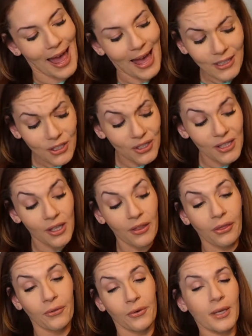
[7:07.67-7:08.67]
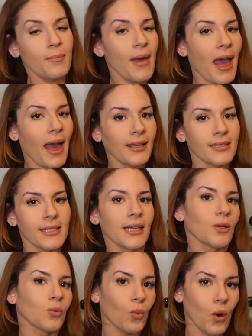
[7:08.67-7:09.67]
actually 3 bags
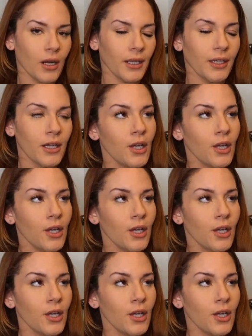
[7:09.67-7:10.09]
in one.